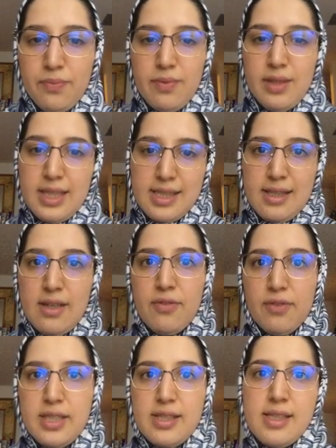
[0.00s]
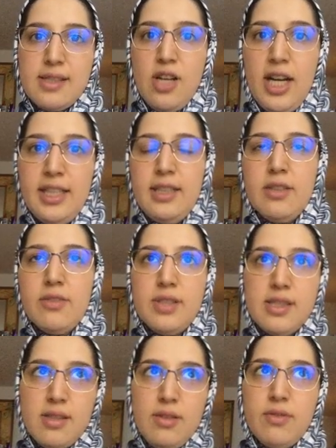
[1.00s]
this difference, this tiny difference
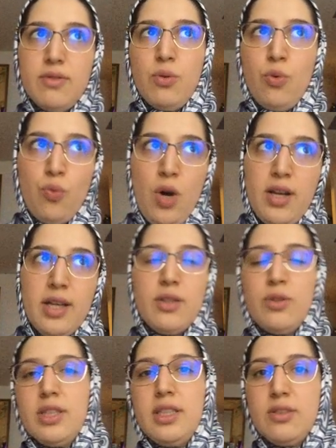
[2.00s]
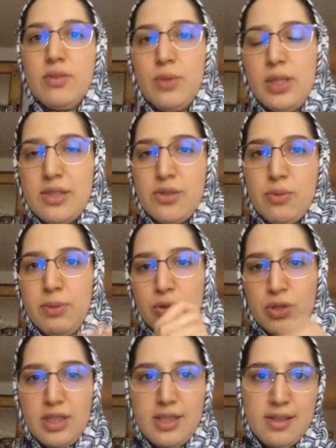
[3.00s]
of 1 according to one
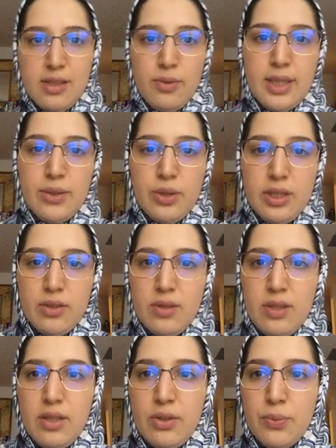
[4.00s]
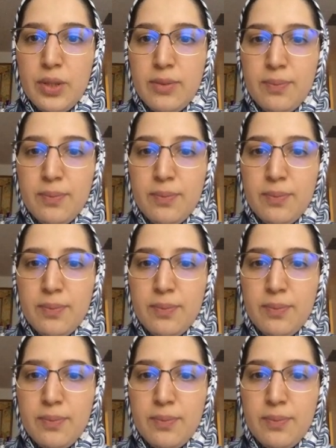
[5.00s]
distribution and 0 according to the other one.